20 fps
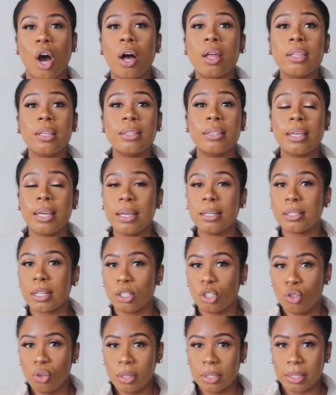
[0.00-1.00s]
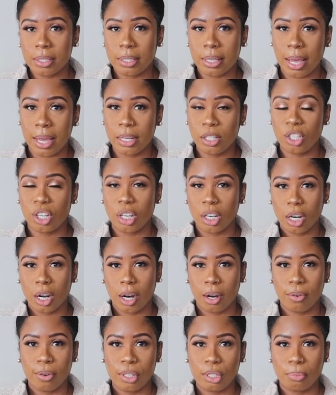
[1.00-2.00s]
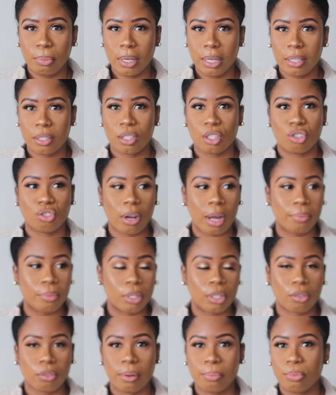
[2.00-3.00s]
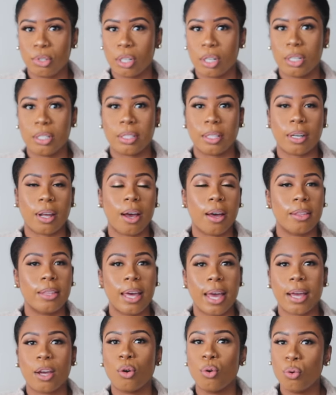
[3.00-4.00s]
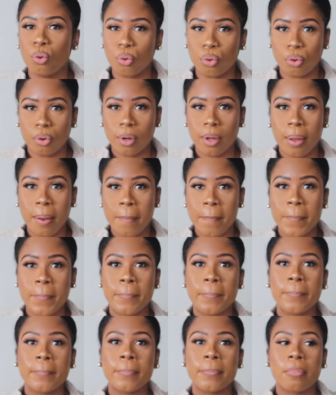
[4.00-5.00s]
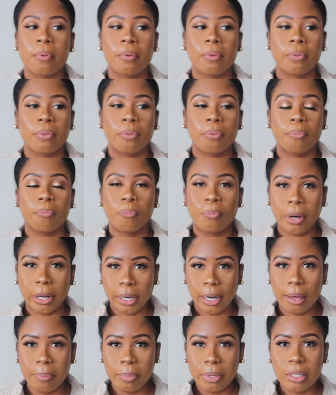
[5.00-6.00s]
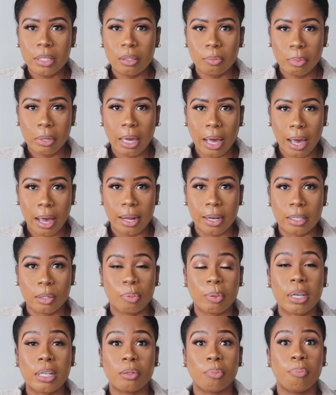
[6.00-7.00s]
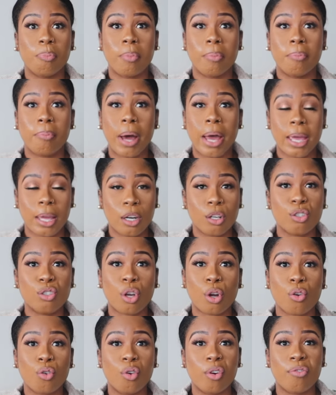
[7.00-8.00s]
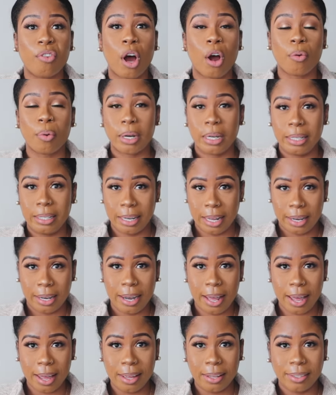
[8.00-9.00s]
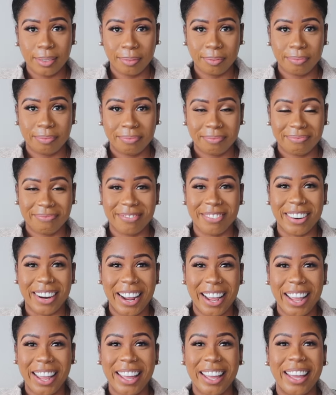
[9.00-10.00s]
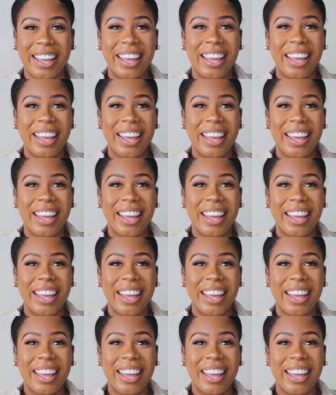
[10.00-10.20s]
All the things that you could say to encourage me, to drop the scriptures and all that, cool. But let me just be honest because my inner circle have already done that, right?